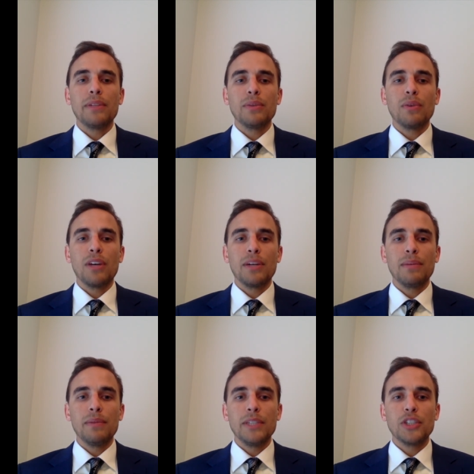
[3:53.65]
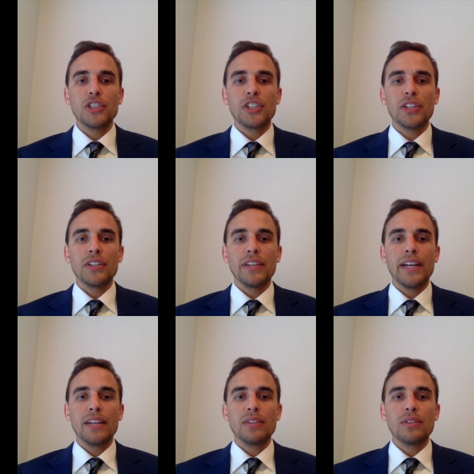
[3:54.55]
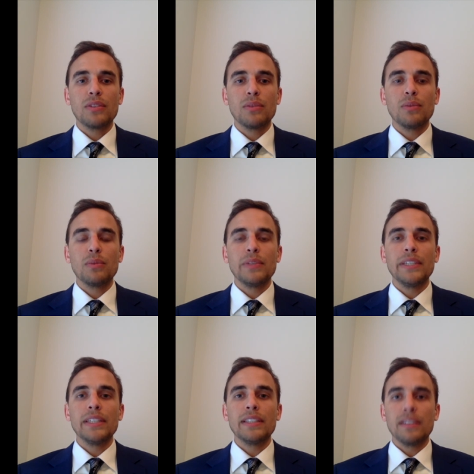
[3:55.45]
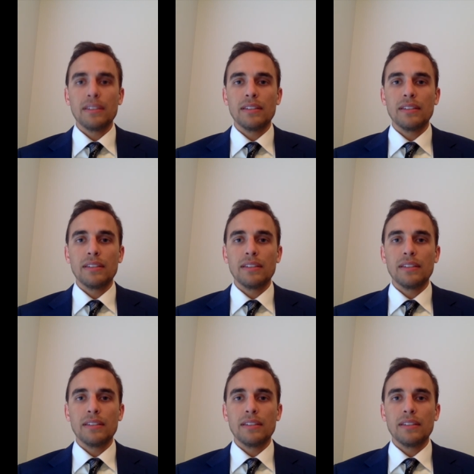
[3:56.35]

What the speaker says: and we want to ensure that we